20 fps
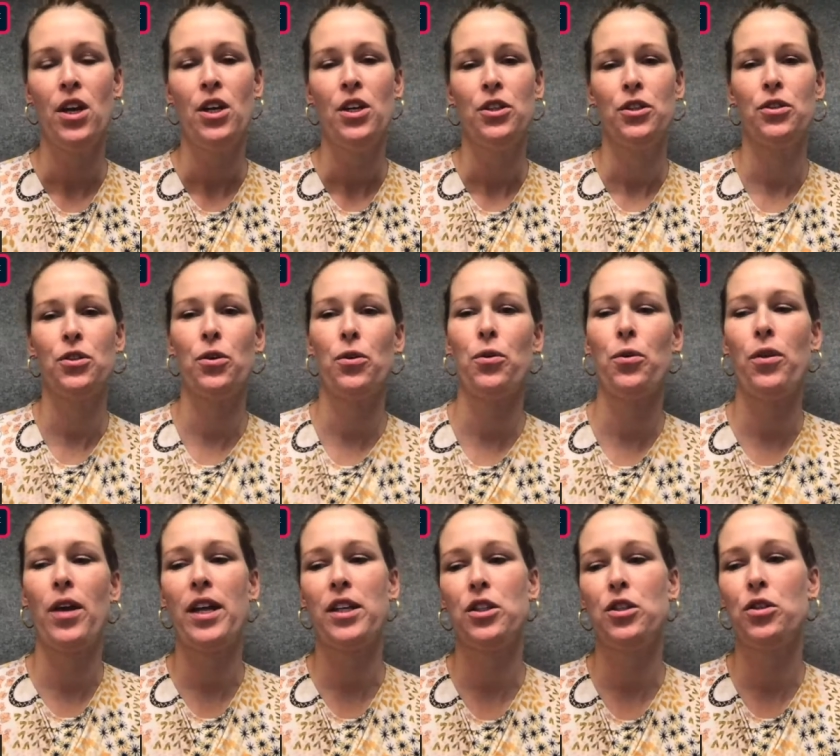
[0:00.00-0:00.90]
So
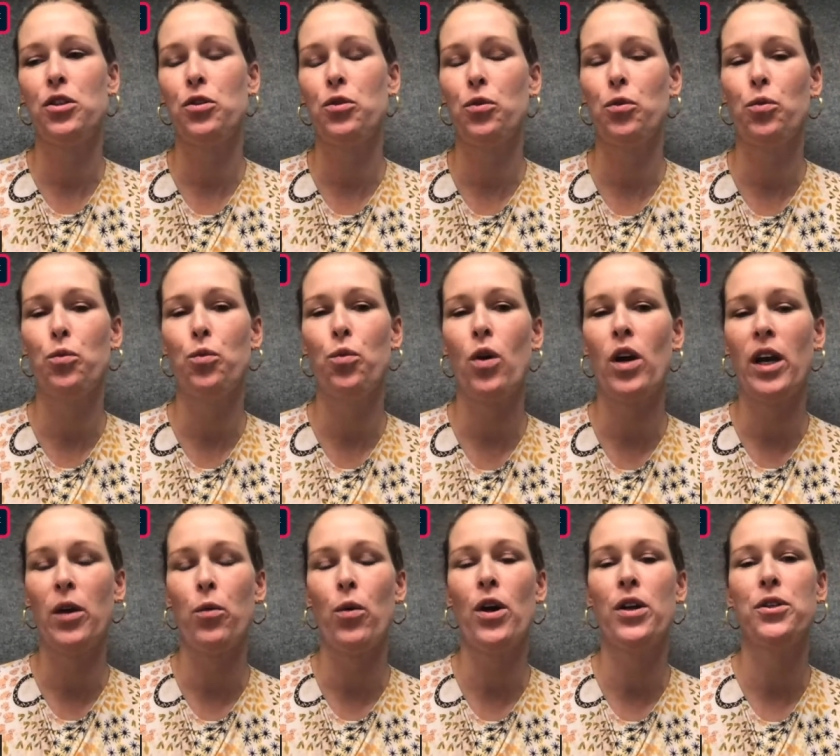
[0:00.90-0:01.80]
that's what I
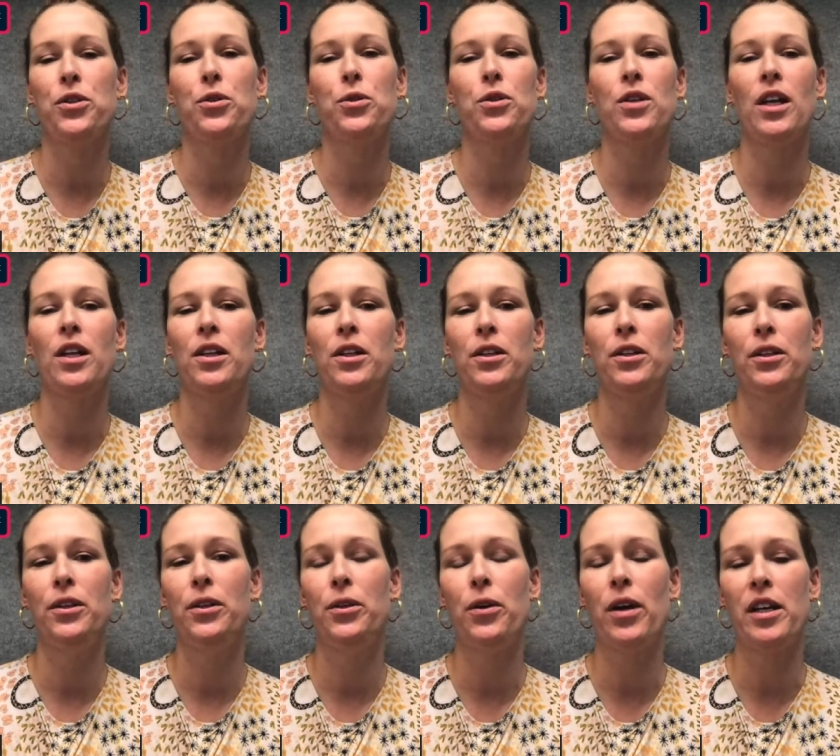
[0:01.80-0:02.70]
want to tell
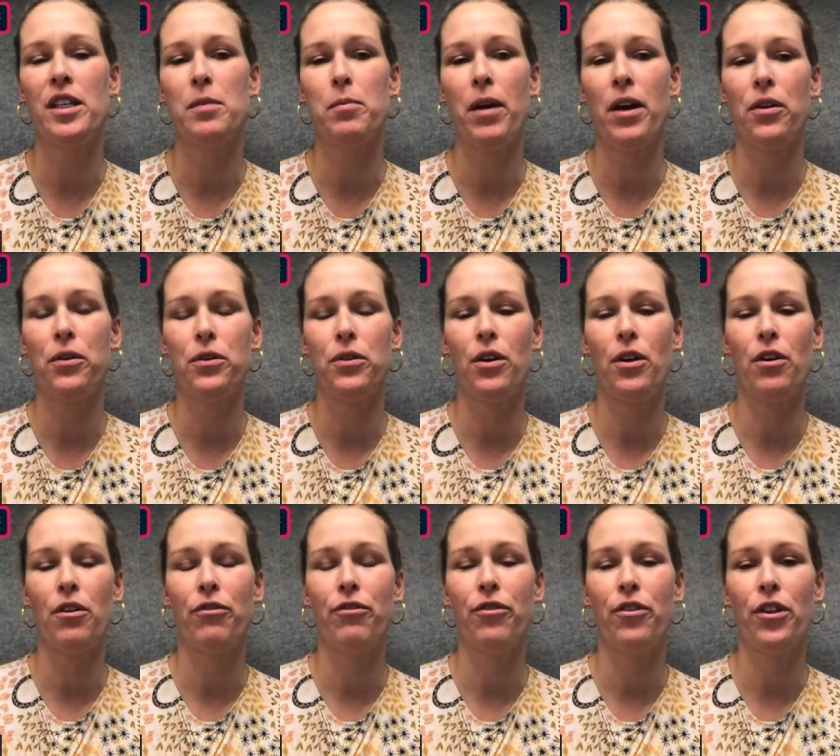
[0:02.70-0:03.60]
you guys about
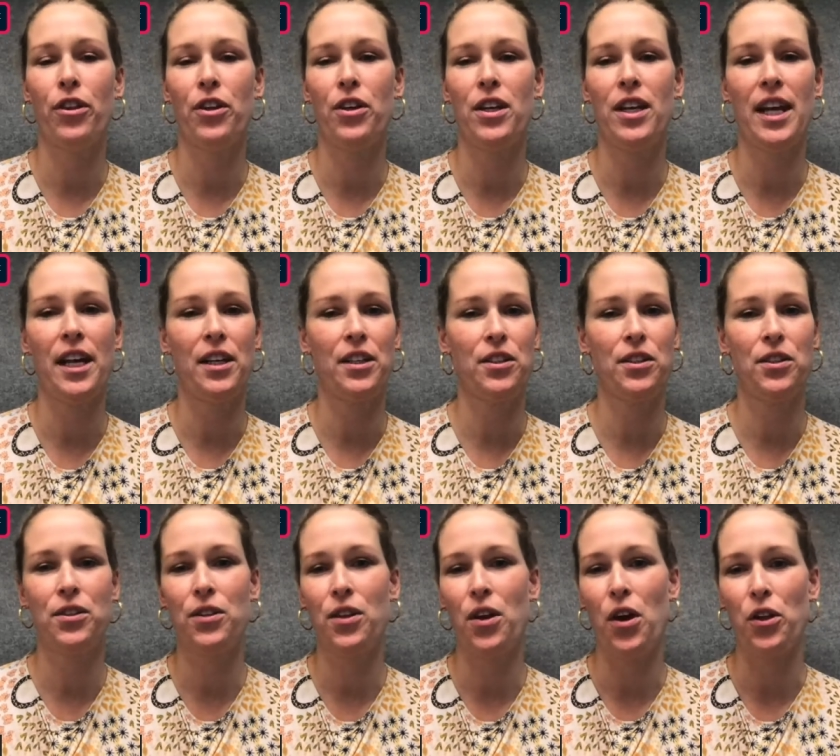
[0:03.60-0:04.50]
for the
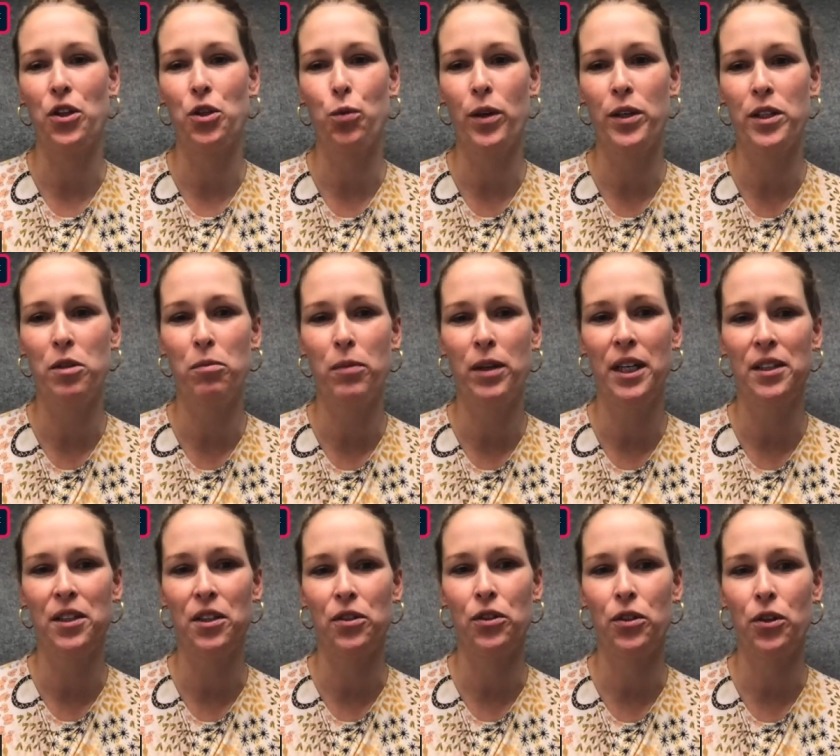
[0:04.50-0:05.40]
next 20 minutes
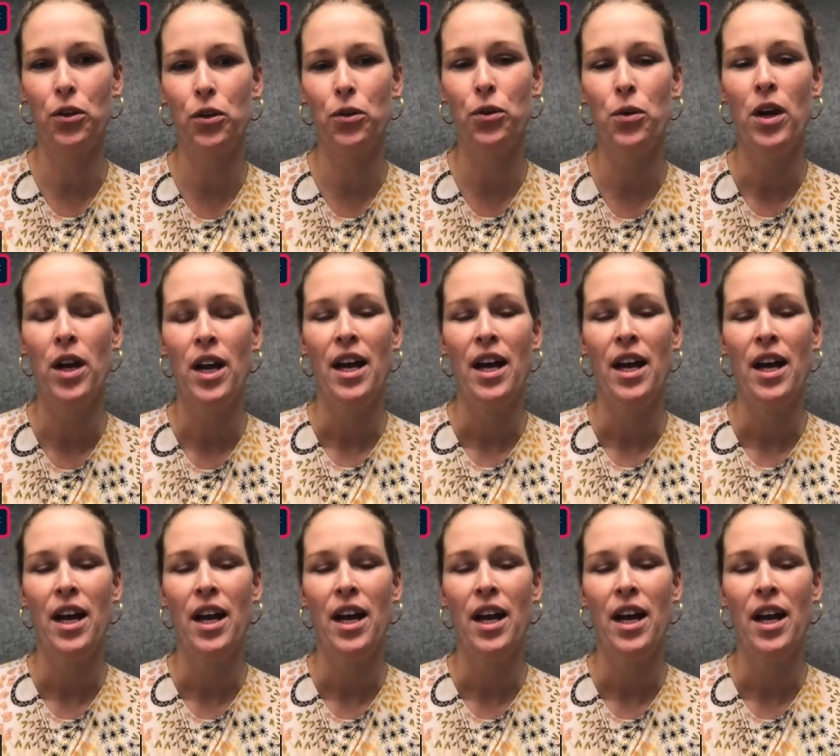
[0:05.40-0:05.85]
or so.